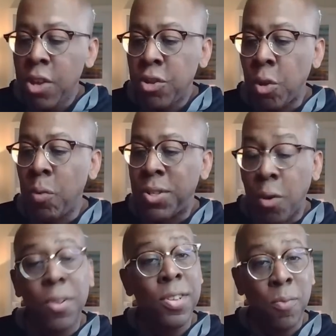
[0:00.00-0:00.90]
So
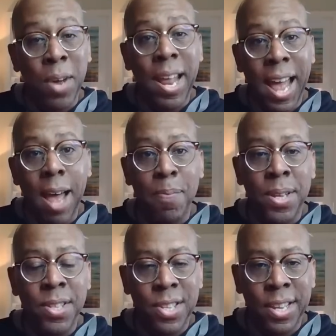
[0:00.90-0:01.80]
what
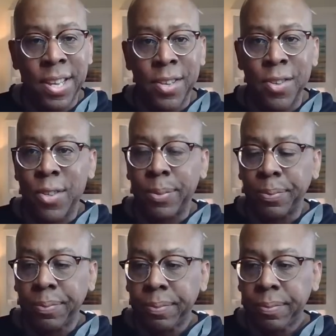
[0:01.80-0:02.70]
happens is,
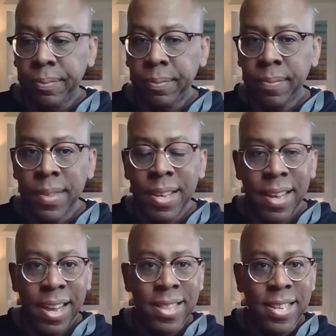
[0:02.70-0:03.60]

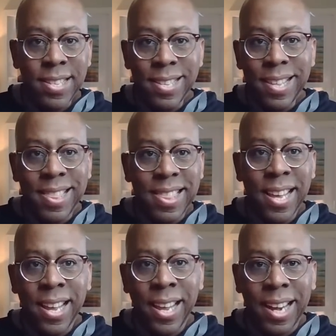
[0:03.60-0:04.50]
and this is the
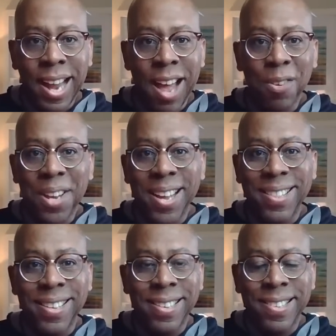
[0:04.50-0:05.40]
thing, and I
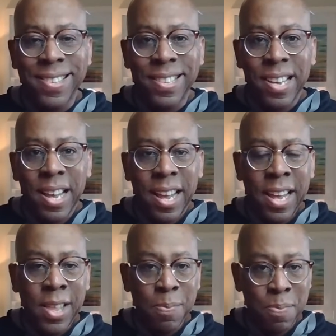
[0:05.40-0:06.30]
outlined this
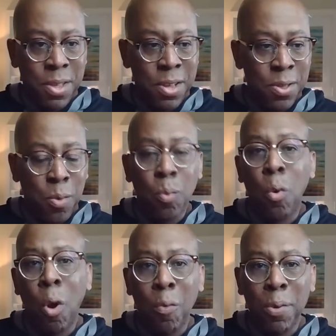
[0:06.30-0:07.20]
in the
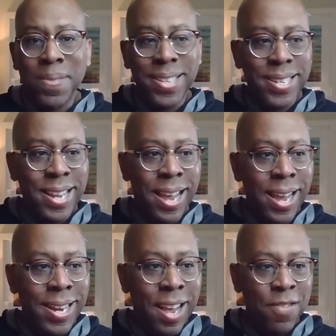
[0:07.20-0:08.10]
war room
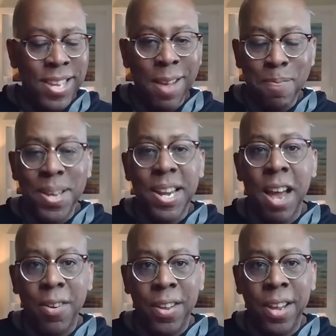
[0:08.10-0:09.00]
today. And as I've been
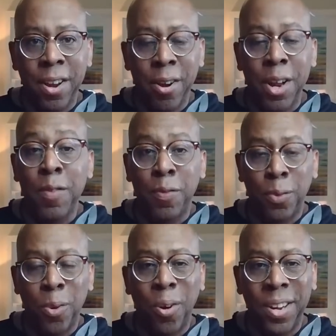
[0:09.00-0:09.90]
out here in
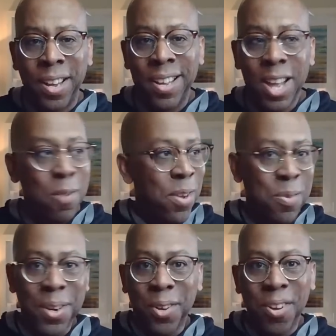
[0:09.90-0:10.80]
Florida, whether
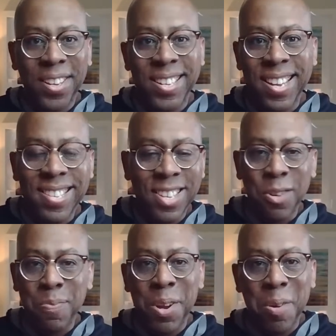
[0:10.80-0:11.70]
you want to call it Destin
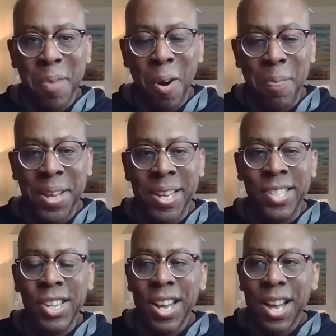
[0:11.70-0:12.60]
or Miramar
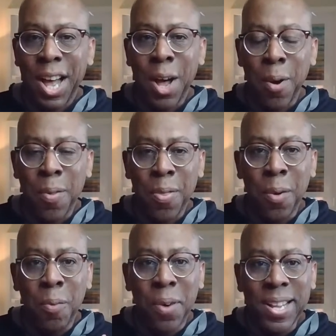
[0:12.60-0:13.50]
Beach,
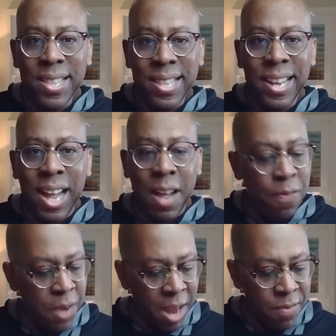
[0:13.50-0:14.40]
the one thing
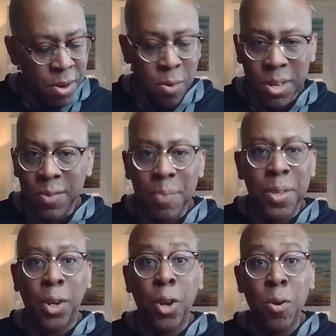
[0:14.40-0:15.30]
I've noticed from
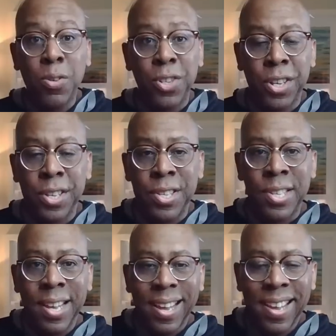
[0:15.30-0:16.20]
the
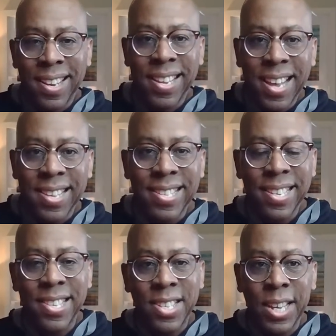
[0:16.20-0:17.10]
coaches in the
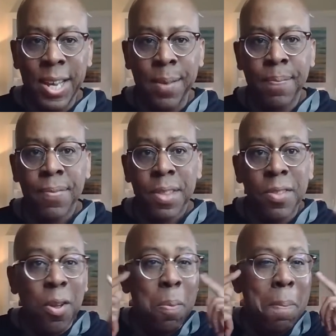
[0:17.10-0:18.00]
SEC,
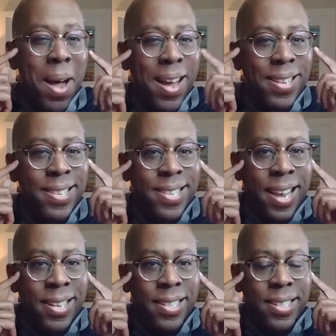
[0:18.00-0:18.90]
their
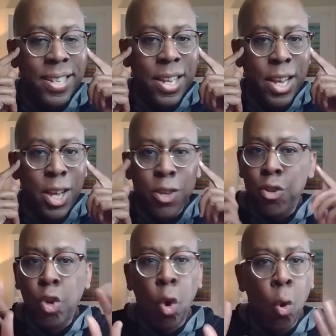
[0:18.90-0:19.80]
mindset
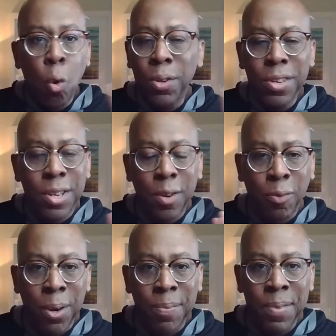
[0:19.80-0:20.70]
is totally
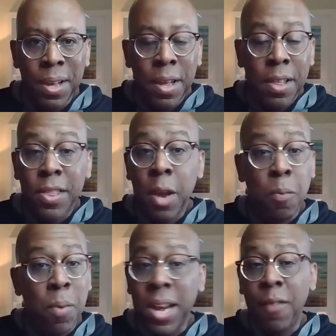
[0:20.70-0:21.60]
different
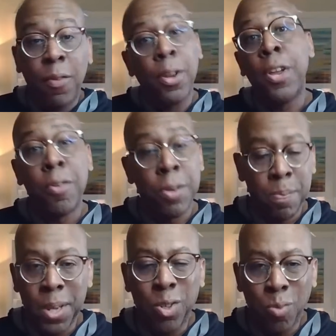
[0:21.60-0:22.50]
than what I've heard in the
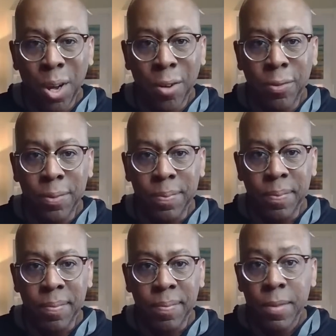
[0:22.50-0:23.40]
Big 12.
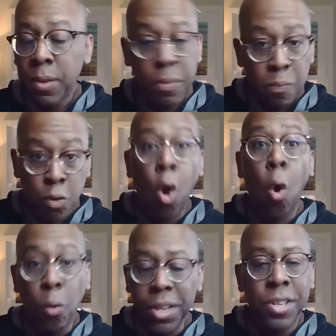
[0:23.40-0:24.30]

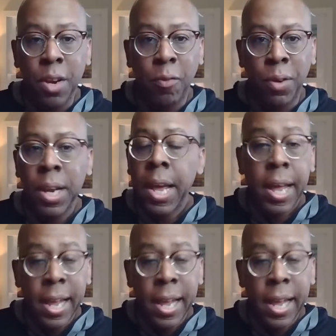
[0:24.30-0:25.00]
Totally different.